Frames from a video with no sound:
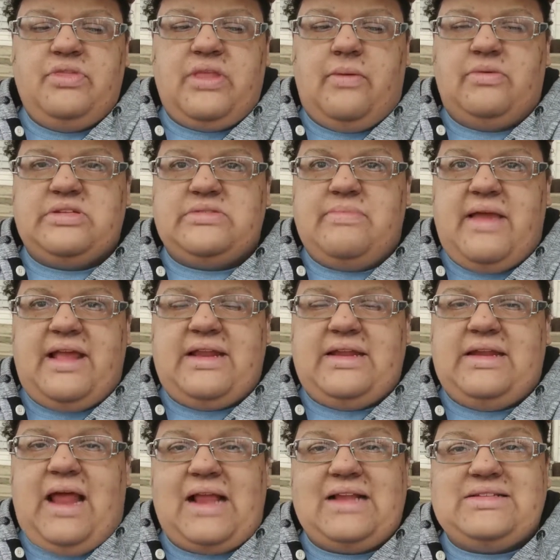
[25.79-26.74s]
that was made
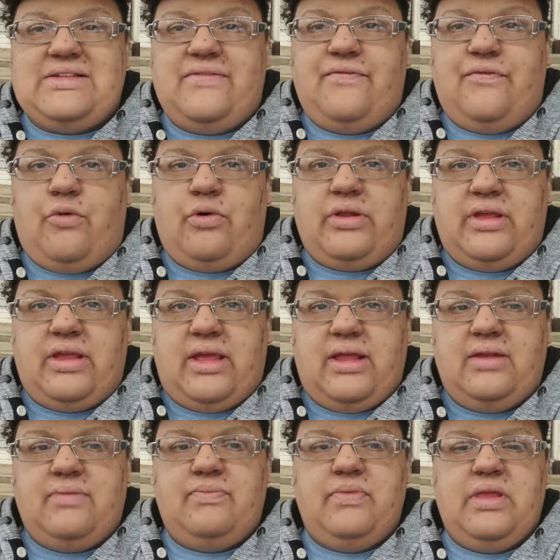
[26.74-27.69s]
in
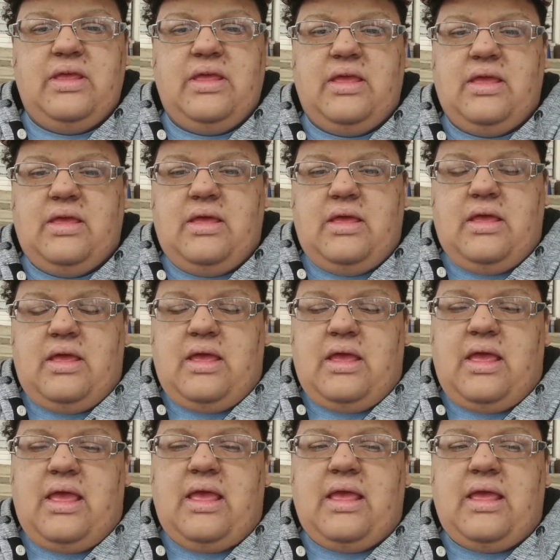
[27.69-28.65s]
1948,
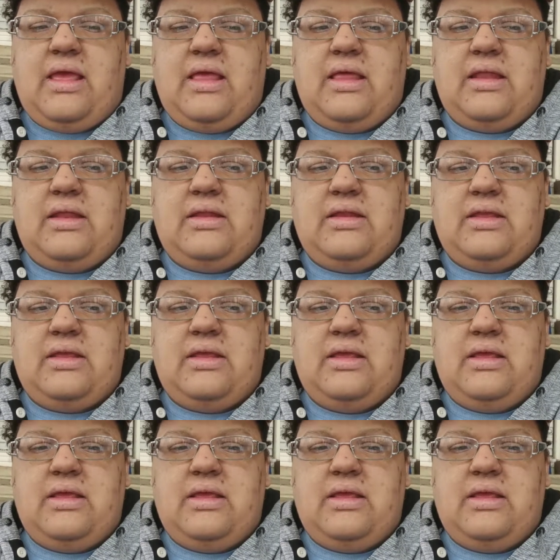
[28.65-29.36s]
and